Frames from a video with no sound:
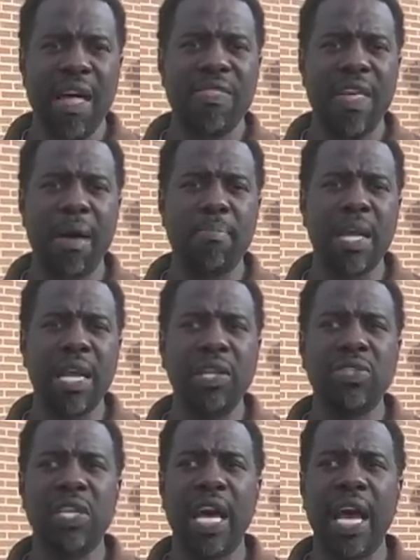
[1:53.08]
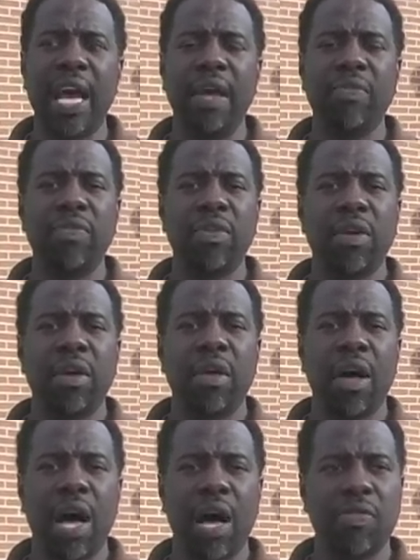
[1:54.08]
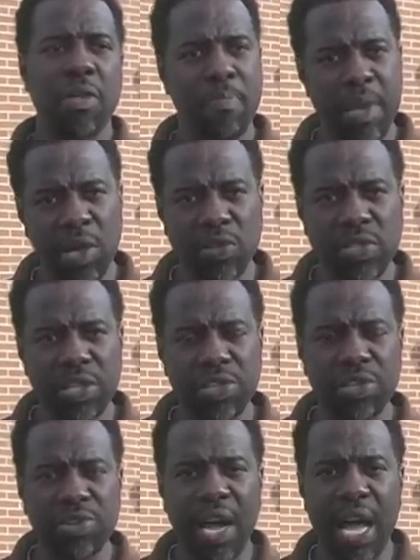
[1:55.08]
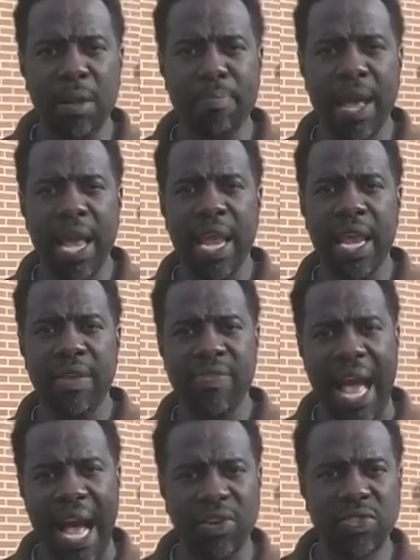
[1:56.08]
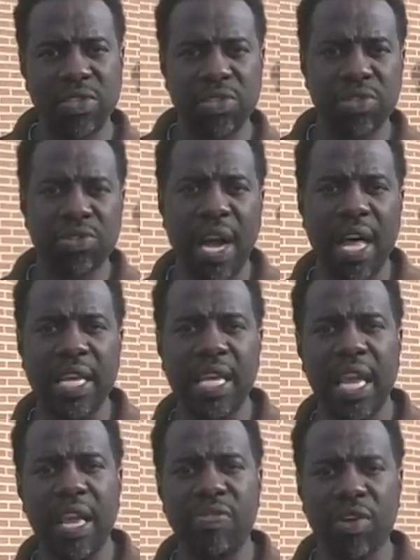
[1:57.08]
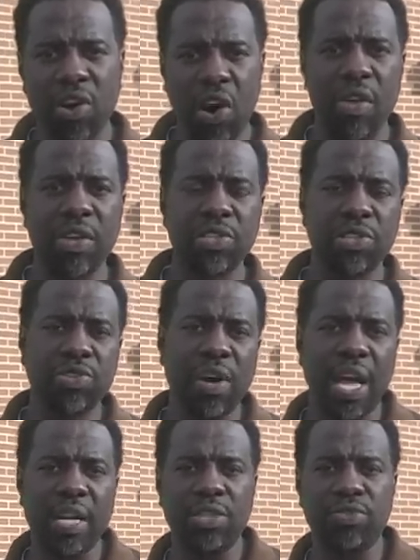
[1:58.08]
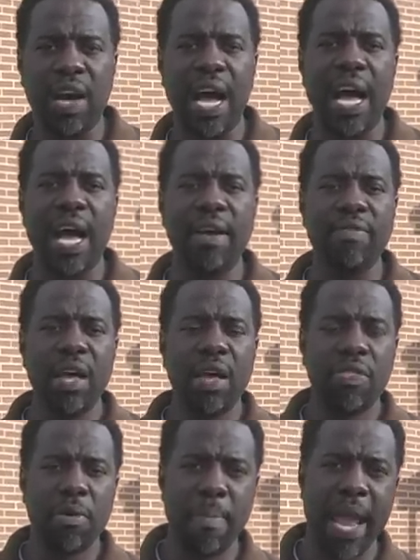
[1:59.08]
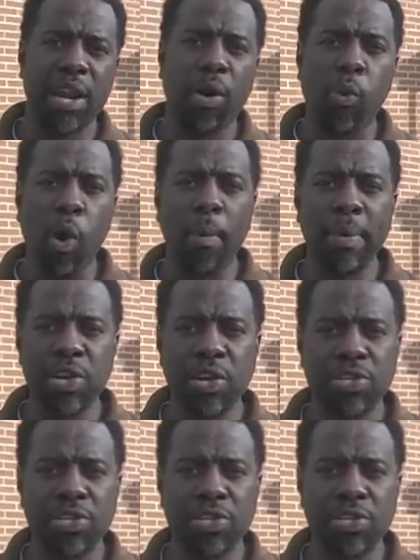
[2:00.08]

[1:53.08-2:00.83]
that means that Uh, the bills that you're trying to pay, the house that you're trying to get, the car that you're trying to drive, the man or woman you're